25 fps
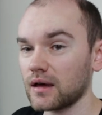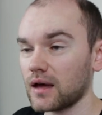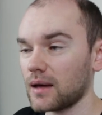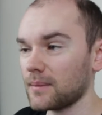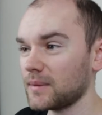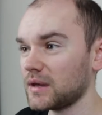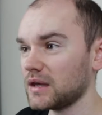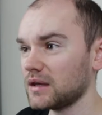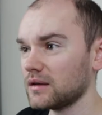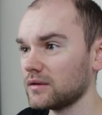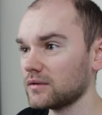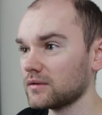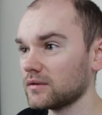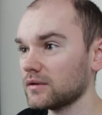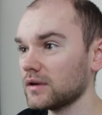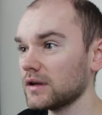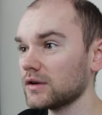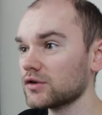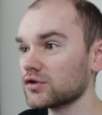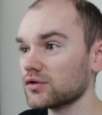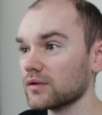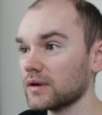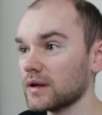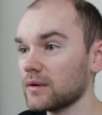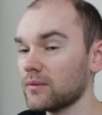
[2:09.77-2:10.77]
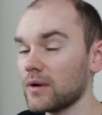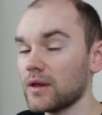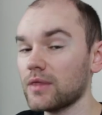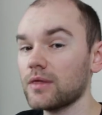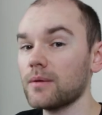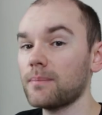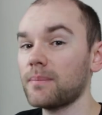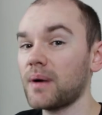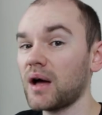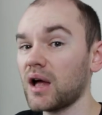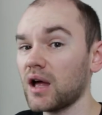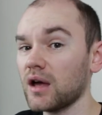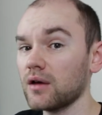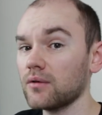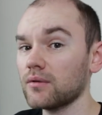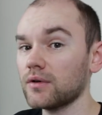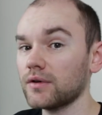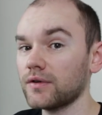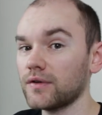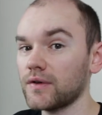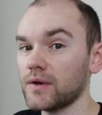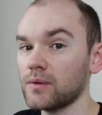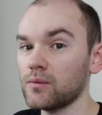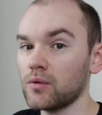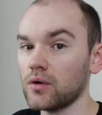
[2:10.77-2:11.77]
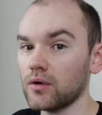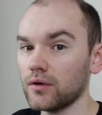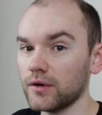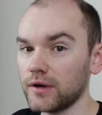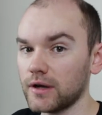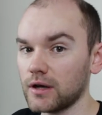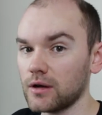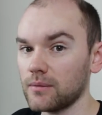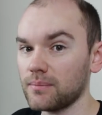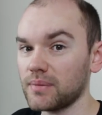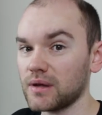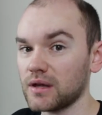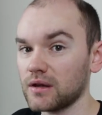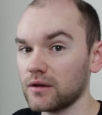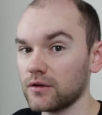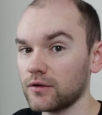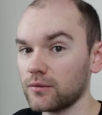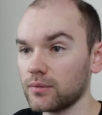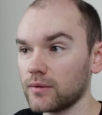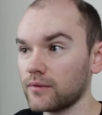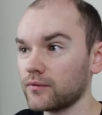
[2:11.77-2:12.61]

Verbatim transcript: I mean, literally when the piracy warning appears,